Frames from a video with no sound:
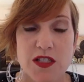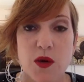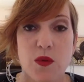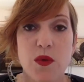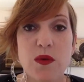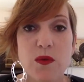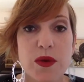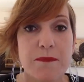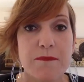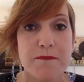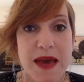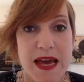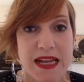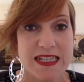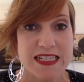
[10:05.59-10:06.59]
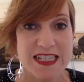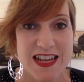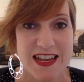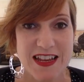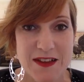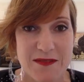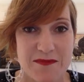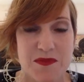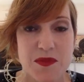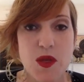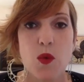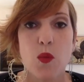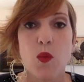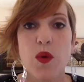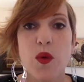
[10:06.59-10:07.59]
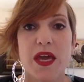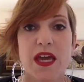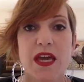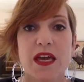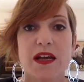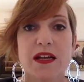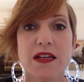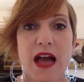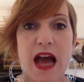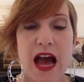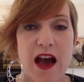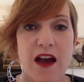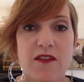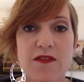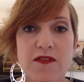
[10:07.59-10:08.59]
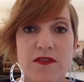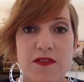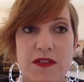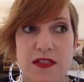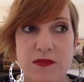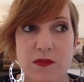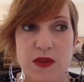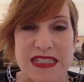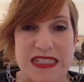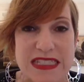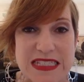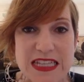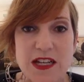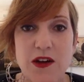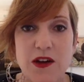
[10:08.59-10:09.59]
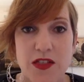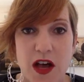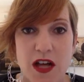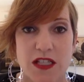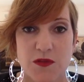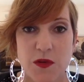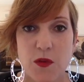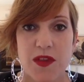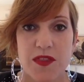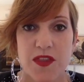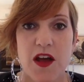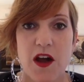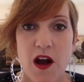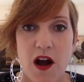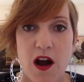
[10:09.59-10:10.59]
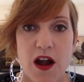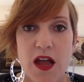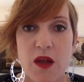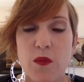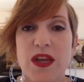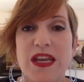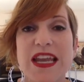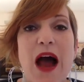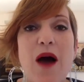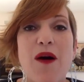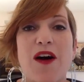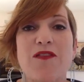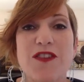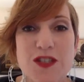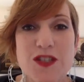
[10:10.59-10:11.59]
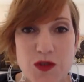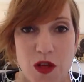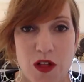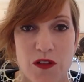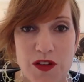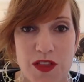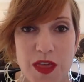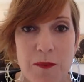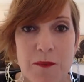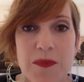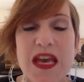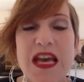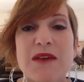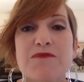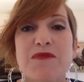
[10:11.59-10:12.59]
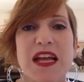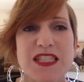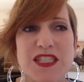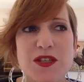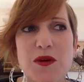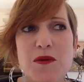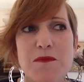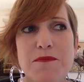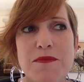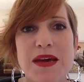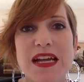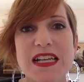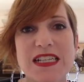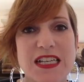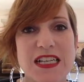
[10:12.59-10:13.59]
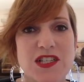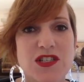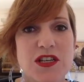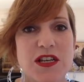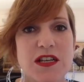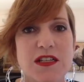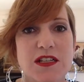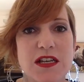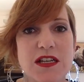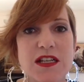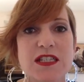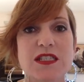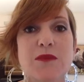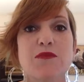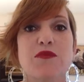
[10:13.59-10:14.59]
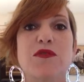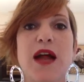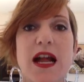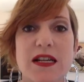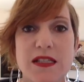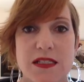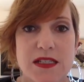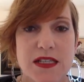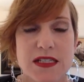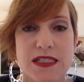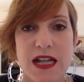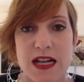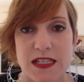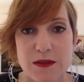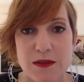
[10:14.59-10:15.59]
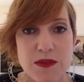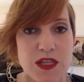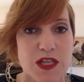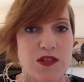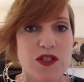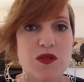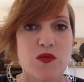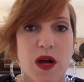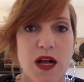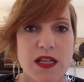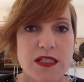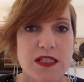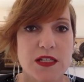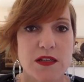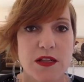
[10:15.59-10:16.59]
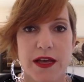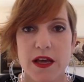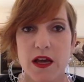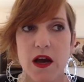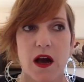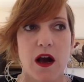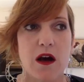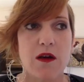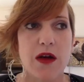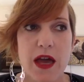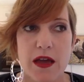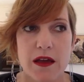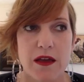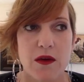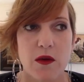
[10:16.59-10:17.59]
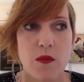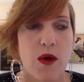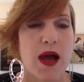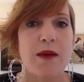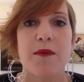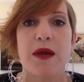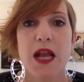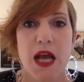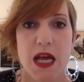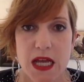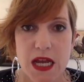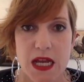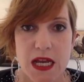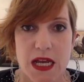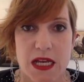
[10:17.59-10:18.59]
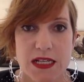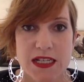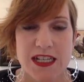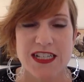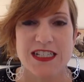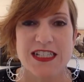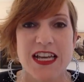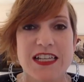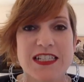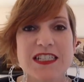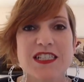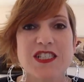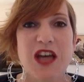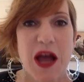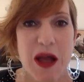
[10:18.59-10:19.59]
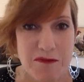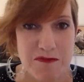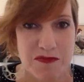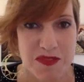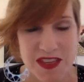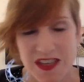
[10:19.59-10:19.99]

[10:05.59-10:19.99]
So when we meditate, we see our thoughts for what they are, and we now have control over them. And so meditation, it is a practice. It's not something you do once. You're like, okay, why am I not getting it? It takes time.